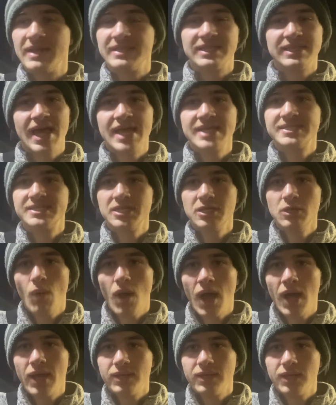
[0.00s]
The last thing you
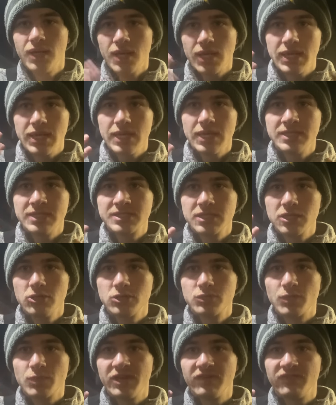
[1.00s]
want is to
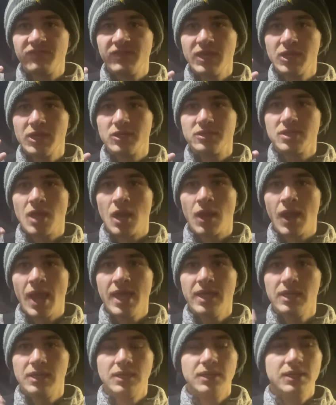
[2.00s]
lose one of your fingers, all
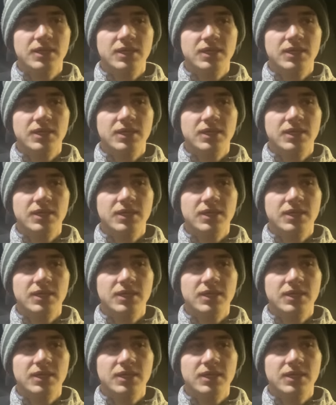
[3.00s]
right?